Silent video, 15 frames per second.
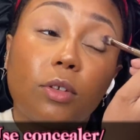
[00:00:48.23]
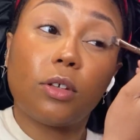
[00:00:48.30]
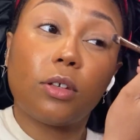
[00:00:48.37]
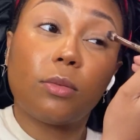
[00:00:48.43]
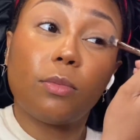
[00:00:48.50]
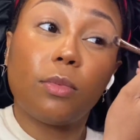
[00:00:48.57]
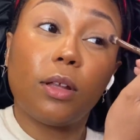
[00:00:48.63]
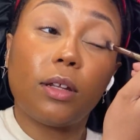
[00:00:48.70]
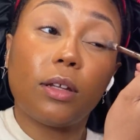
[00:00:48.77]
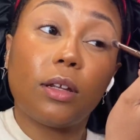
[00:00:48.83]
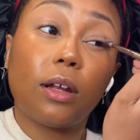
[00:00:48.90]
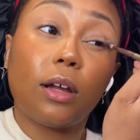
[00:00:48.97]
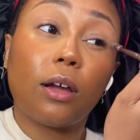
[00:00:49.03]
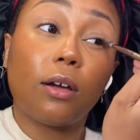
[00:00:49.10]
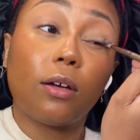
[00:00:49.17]
Just blend
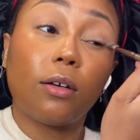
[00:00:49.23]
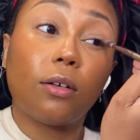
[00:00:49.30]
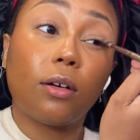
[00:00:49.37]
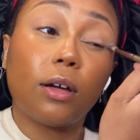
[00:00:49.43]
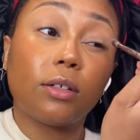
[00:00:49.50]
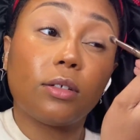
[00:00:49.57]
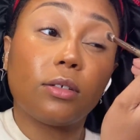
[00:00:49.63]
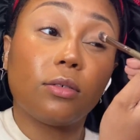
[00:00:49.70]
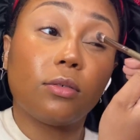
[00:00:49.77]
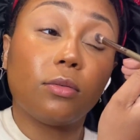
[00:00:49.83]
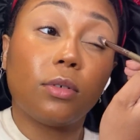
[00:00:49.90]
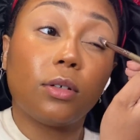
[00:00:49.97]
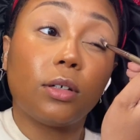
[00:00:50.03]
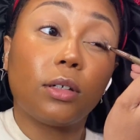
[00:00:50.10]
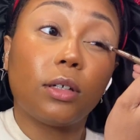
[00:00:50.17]
it out as you
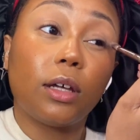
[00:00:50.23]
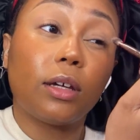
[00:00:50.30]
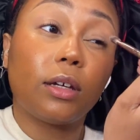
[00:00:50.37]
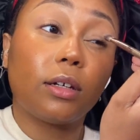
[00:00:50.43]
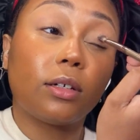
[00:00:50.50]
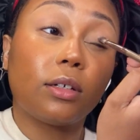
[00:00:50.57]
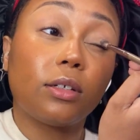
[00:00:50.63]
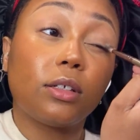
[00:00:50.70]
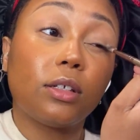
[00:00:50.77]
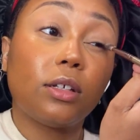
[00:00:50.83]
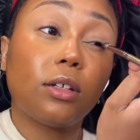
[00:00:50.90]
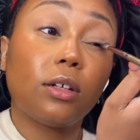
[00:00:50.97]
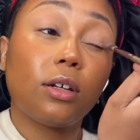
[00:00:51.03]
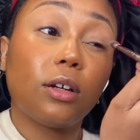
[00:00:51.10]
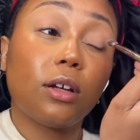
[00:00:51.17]
would like a
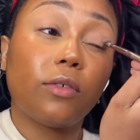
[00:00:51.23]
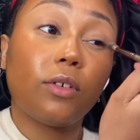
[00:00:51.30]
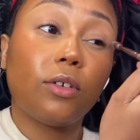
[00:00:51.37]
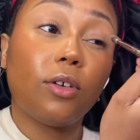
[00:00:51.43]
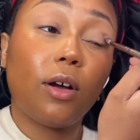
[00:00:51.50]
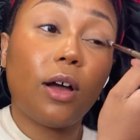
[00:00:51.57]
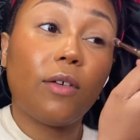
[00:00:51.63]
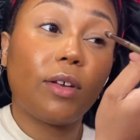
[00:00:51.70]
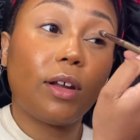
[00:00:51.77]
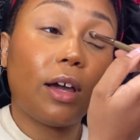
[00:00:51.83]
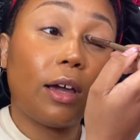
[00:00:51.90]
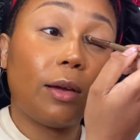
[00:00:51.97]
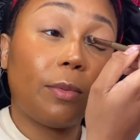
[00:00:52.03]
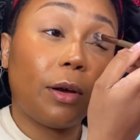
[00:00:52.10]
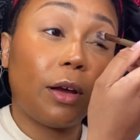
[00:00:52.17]
concealer. If you don't have an
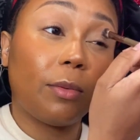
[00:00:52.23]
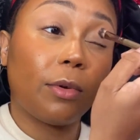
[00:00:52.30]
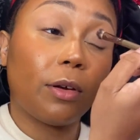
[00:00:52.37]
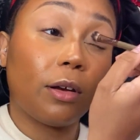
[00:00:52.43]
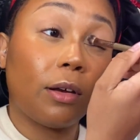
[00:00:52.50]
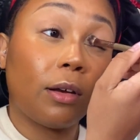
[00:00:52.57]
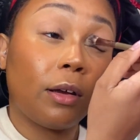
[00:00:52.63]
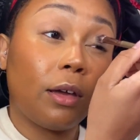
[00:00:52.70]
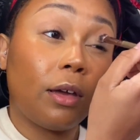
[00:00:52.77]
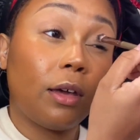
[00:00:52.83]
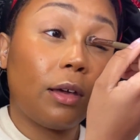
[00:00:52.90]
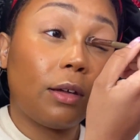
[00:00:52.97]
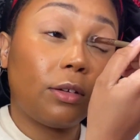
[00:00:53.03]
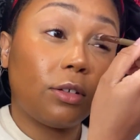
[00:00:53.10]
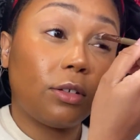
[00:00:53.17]
eye primer,
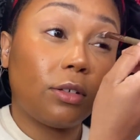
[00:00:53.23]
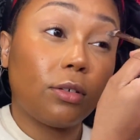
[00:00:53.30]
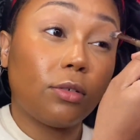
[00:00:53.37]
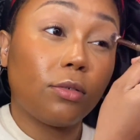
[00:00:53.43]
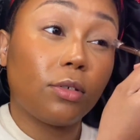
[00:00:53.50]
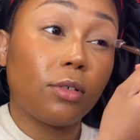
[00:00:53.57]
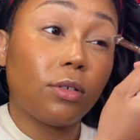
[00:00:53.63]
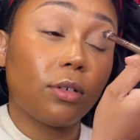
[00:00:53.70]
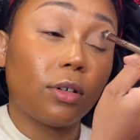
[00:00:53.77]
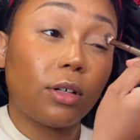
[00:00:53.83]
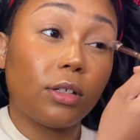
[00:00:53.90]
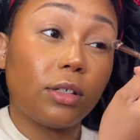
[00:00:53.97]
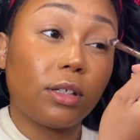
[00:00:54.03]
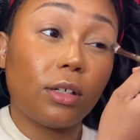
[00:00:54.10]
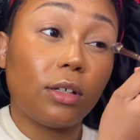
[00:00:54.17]
just use your
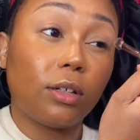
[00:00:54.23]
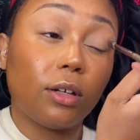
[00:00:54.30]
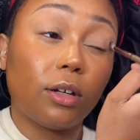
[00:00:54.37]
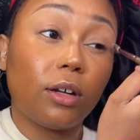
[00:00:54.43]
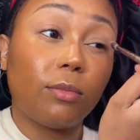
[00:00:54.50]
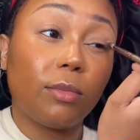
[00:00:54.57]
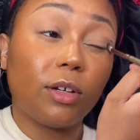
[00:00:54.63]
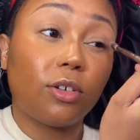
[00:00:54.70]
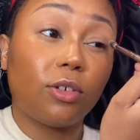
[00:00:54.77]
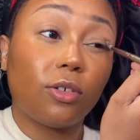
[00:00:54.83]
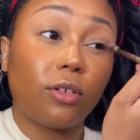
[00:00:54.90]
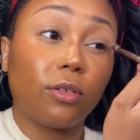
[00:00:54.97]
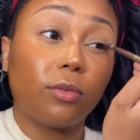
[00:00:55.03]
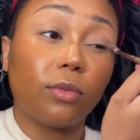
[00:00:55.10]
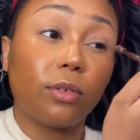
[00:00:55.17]
concealer and make sure
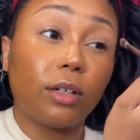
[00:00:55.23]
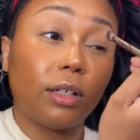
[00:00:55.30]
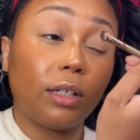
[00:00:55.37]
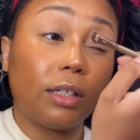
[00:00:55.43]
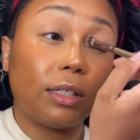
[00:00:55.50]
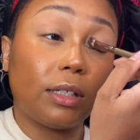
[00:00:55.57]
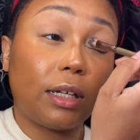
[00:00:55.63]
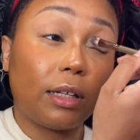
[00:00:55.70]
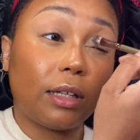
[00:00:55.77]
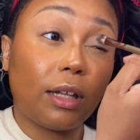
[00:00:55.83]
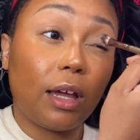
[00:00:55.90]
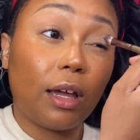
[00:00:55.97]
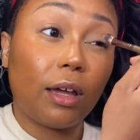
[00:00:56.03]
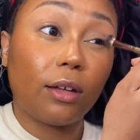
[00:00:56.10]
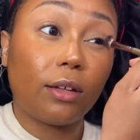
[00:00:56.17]
to really set
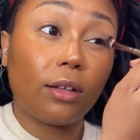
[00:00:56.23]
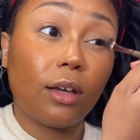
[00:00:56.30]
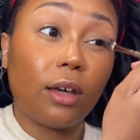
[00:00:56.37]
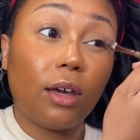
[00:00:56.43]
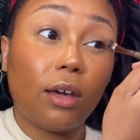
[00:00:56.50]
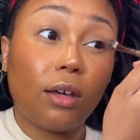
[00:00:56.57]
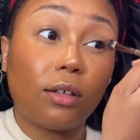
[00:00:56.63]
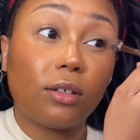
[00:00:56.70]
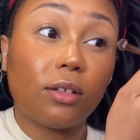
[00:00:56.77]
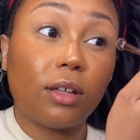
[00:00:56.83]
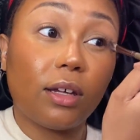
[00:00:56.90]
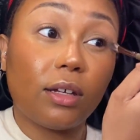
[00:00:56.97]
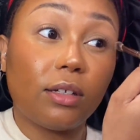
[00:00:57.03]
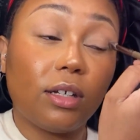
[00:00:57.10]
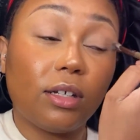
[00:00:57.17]
that so
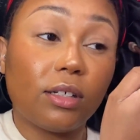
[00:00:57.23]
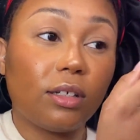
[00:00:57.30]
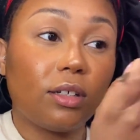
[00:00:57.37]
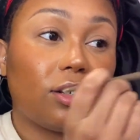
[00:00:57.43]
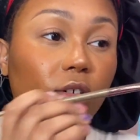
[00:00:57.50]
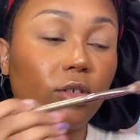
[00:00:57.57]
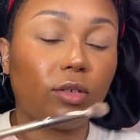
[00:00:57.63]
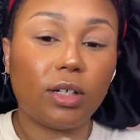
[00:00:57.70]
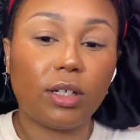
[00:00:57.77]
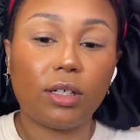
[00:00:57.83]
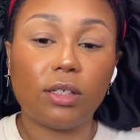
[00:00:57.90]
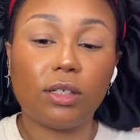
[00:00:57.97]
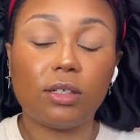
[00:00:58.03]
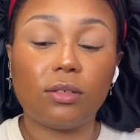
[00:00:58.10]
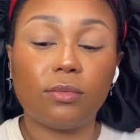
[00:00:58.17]
that it doesn't
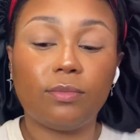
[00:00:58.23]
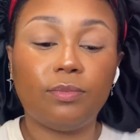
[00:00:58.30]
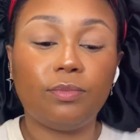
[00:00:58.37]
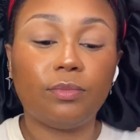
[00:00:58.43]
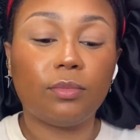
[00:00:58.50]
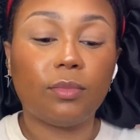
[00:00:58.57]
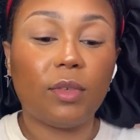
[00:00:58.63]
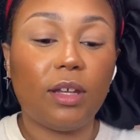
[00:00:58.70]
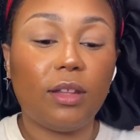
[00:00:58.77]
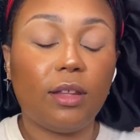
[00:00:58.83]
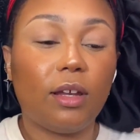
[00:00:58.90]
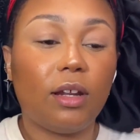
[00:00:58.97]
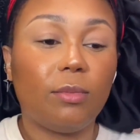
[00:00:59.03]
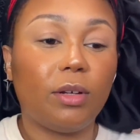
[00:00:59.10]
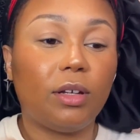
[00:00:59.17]
crease. And then I'm